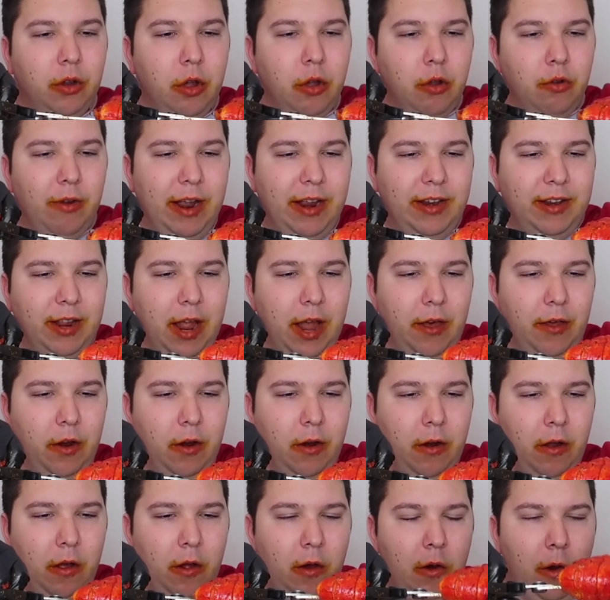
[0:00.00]
They haven't even a
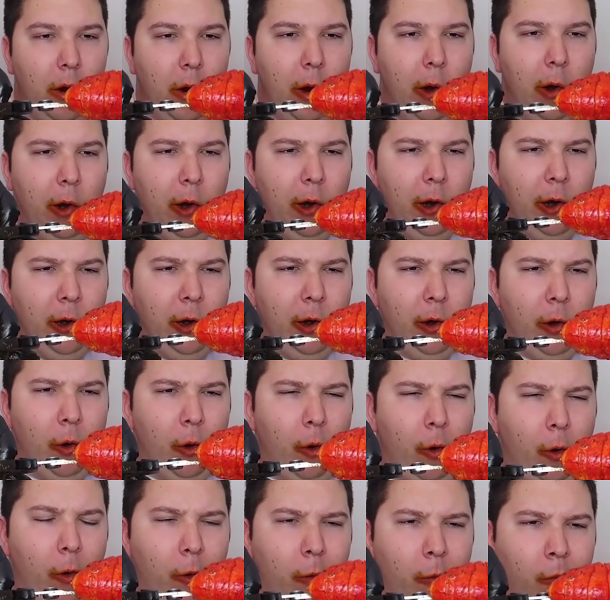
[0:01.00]
big scissors and
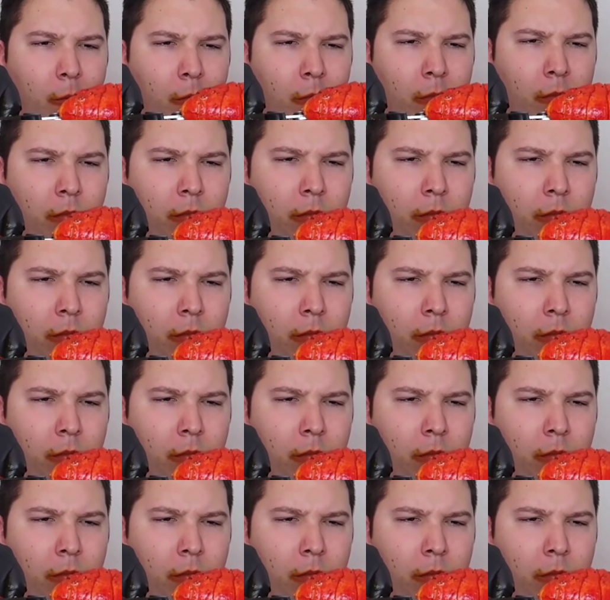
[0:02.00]
shove it.